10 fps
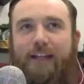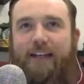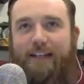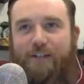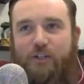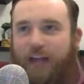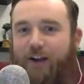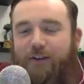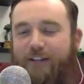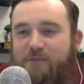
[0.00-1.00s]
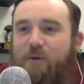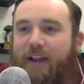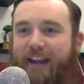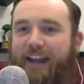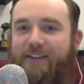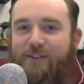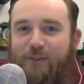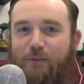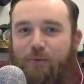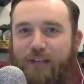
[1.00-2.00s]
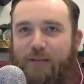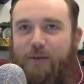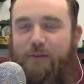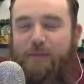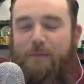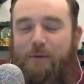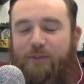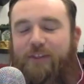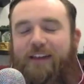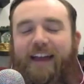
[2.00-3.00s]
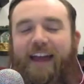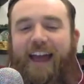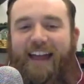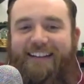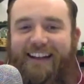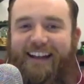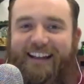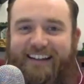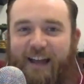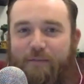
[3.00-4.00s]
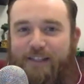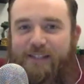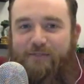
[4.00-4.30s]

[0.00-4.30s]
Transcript: ninjagoed his way into the WB booth and got me some